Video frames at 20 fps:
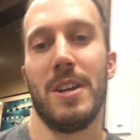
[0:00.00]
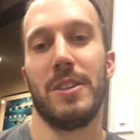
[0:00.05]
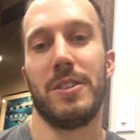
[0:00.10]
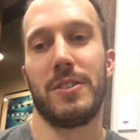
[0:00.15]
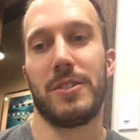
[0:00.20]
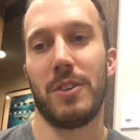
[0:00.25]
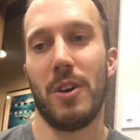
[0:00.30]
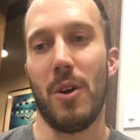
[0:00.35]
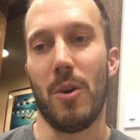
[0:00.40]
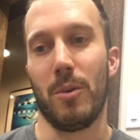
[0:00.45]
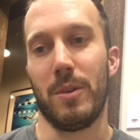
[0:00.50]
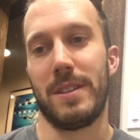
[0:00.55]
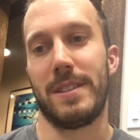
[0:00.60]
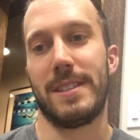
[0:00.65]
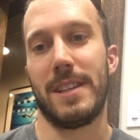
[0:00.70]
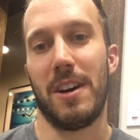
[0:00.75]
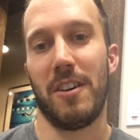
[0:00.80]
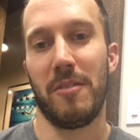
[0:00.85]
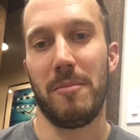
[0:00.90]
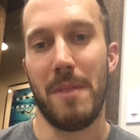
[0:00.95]
So,
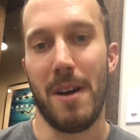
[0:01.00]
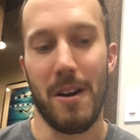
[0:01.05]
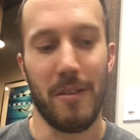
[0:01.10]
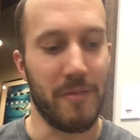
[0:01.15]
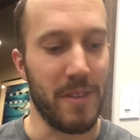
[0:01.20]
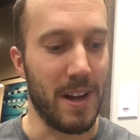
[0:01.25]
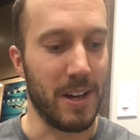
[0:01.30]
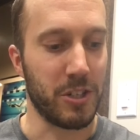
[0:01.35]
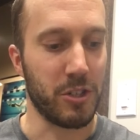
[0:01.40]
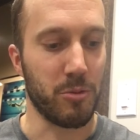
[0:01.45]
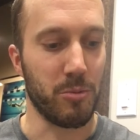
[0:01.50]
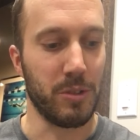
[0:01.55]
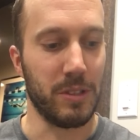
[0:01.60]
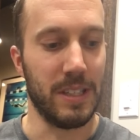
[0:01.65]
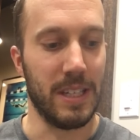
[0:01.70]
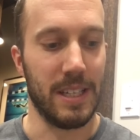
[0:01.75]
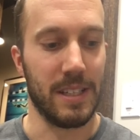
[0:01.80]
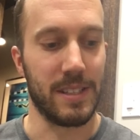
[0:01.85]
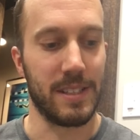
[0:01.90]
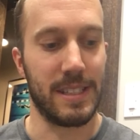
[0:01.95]
self-myofascial
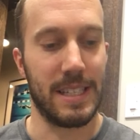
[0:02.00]
release.